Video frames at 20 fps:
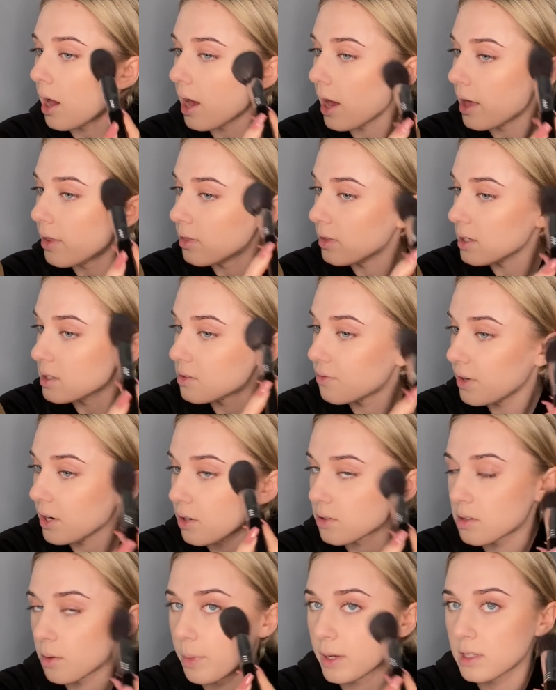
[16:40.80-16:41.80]
And these
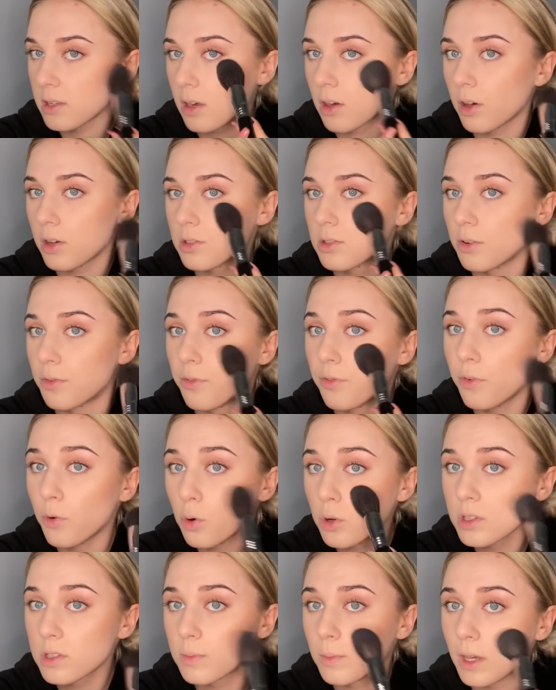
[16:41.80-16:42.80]
videos are basically going to
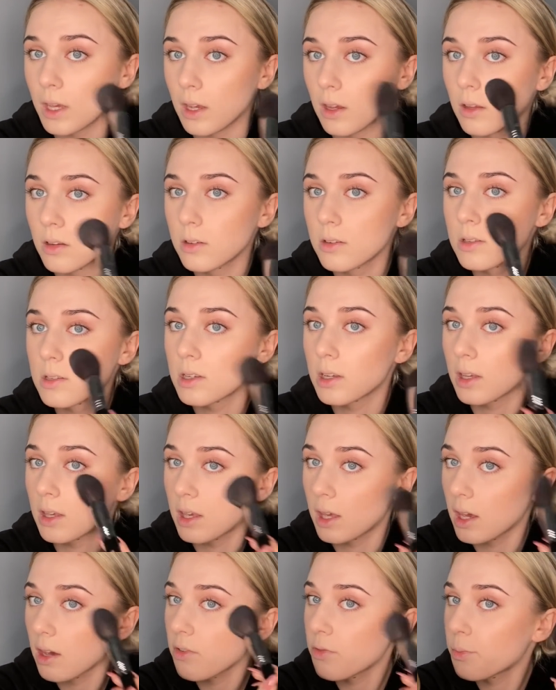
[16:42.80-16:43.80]
force me to
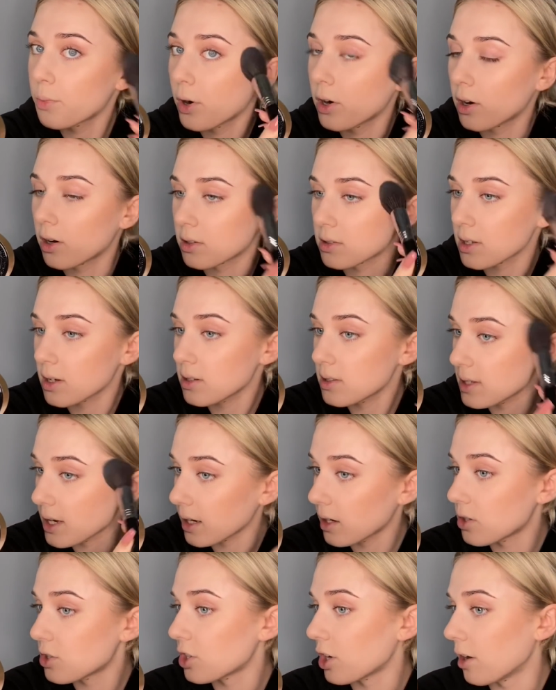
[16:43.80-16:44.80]
give products a
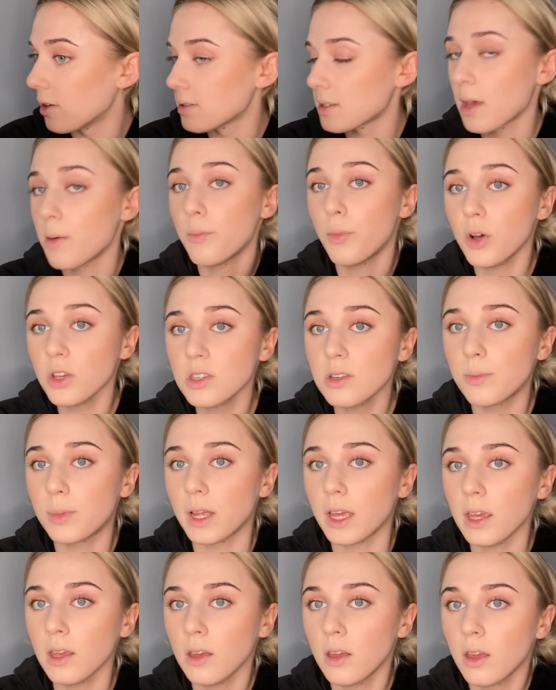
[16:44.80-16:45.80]
second chance and
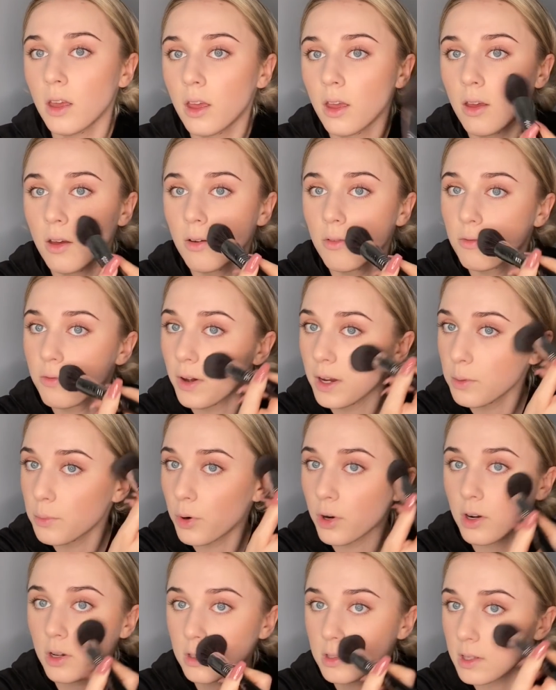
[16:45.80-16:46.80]
possibly find
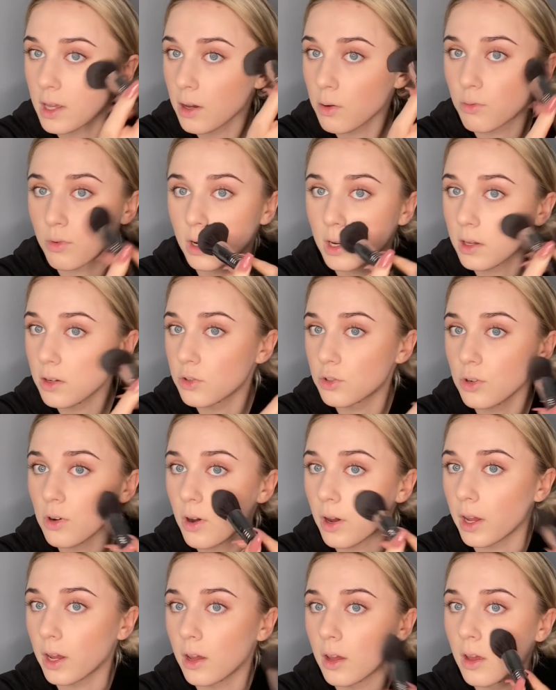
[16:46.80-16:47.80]
products that I really
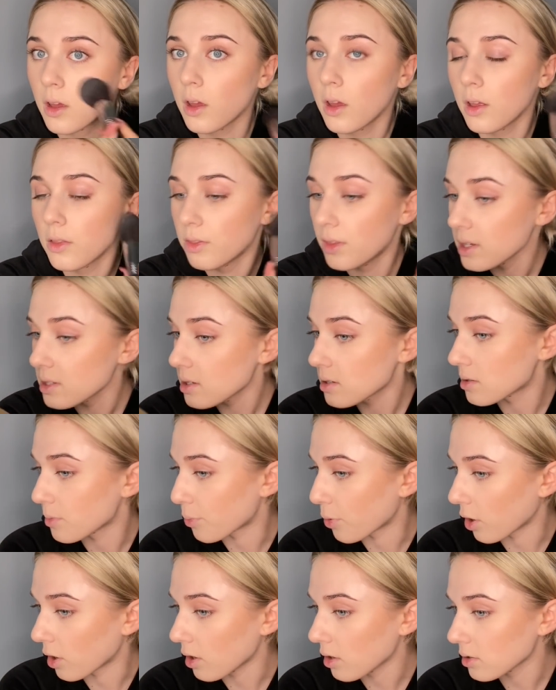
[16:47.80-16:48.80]
enjoy. This is a
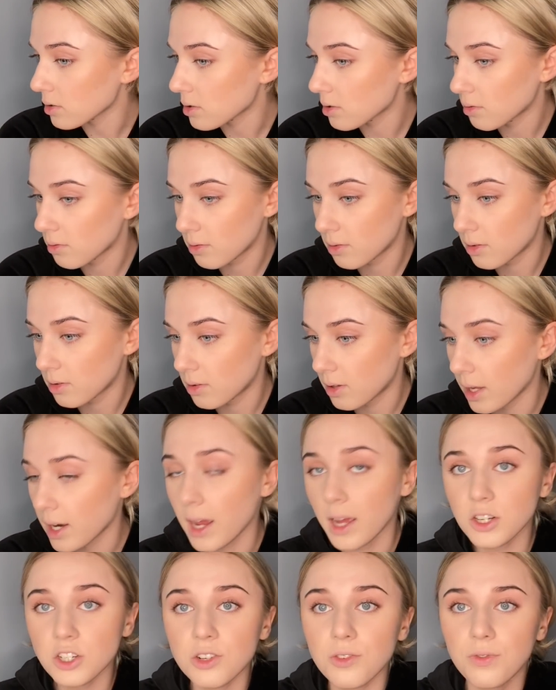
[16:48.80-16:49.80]
product that
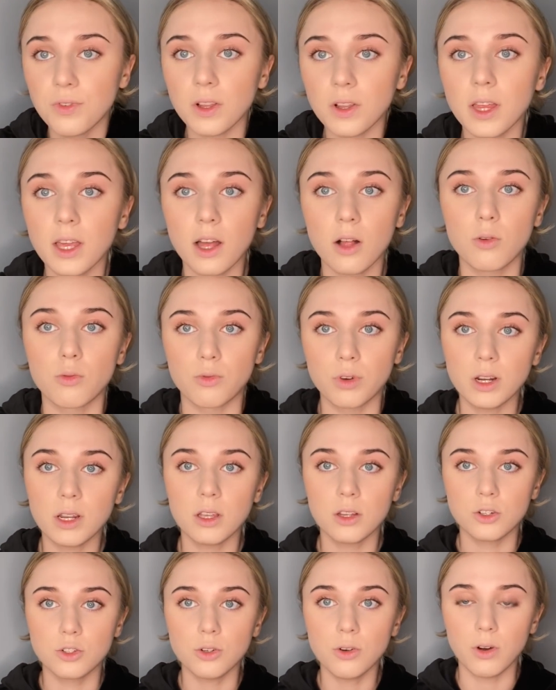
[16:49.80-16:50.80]
I actually feel like I'll really
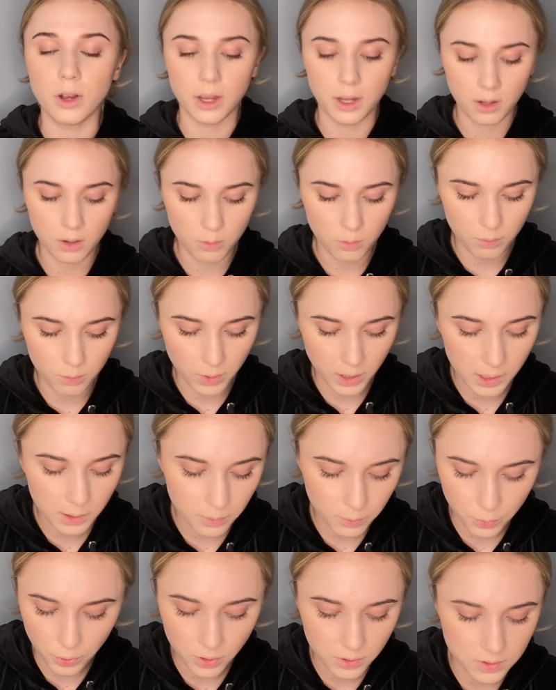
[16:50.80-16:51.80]
enjoy.
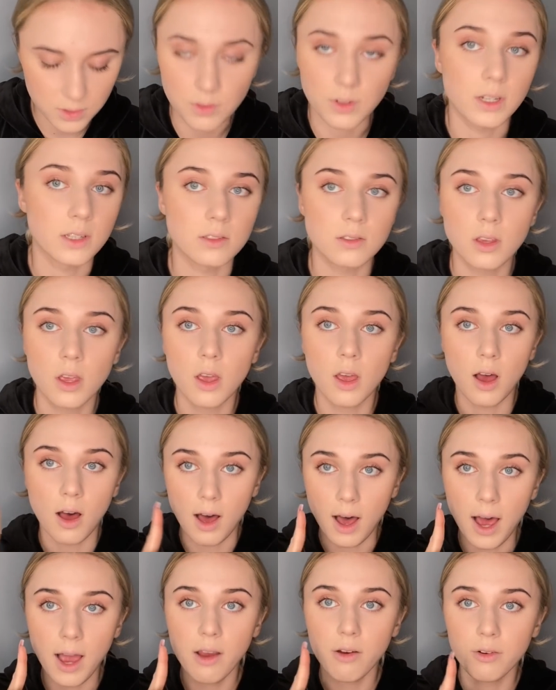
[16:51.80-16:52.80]
My bronzer is
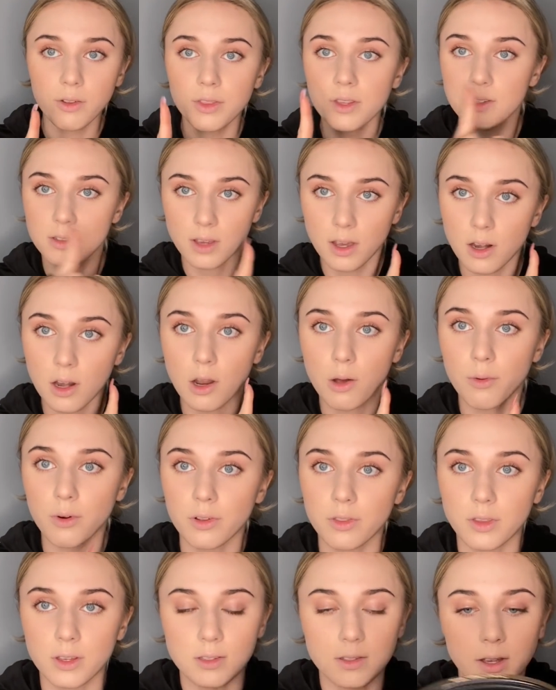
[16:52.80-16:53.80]
higher on this side, lower
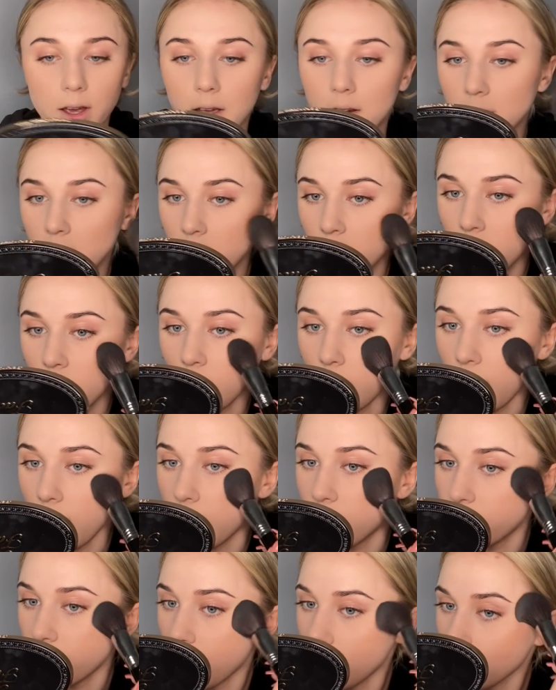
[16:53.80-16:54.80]
on this side. I
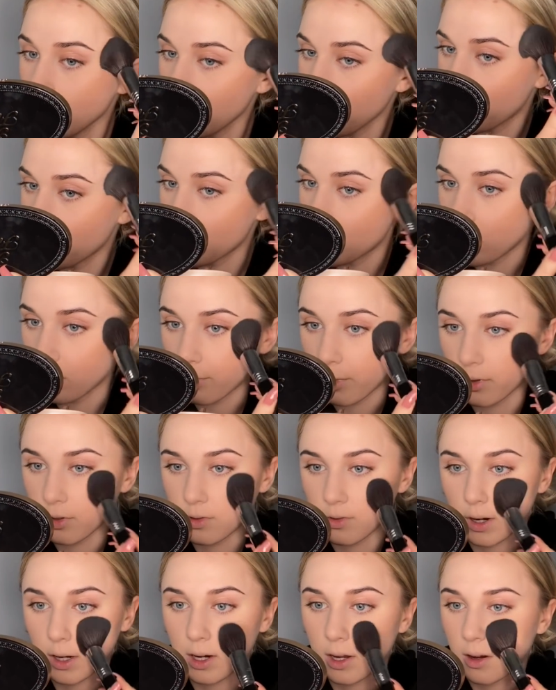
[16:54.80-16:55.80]
have uneven cheekbones
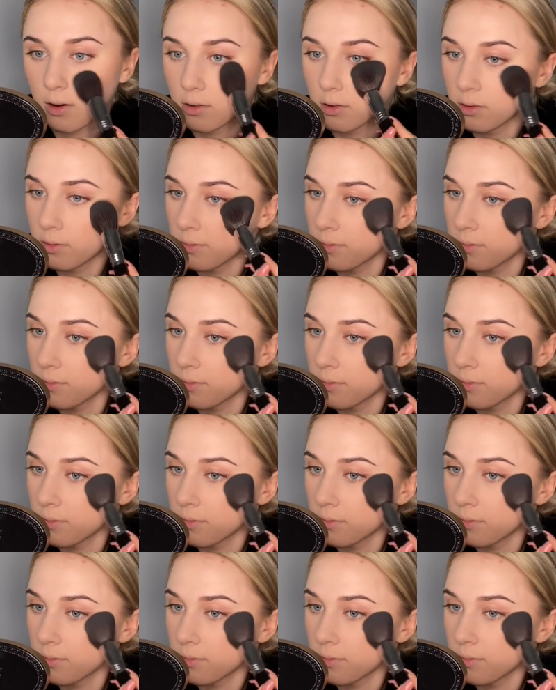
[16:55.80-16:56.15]
right now.